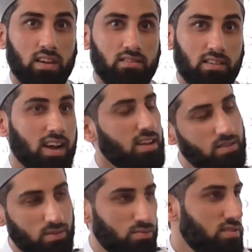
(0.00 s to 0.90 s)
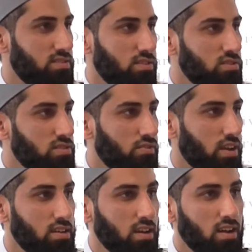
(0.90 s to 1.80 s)
friend, right? He was just a
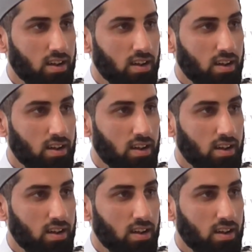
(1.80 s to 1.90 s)
friend.